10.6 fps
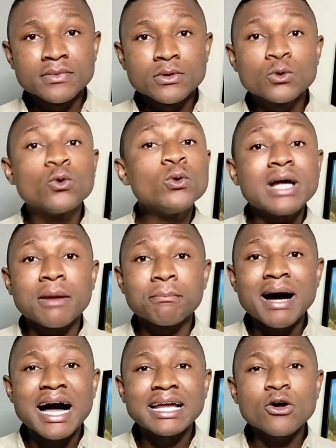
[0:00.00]
good and
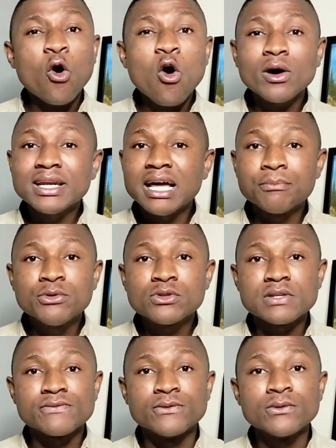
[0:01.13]
bad, ugly and
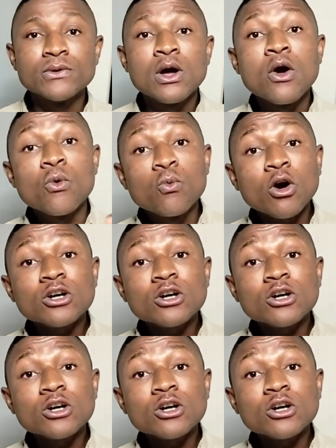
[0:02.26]
beautiful, works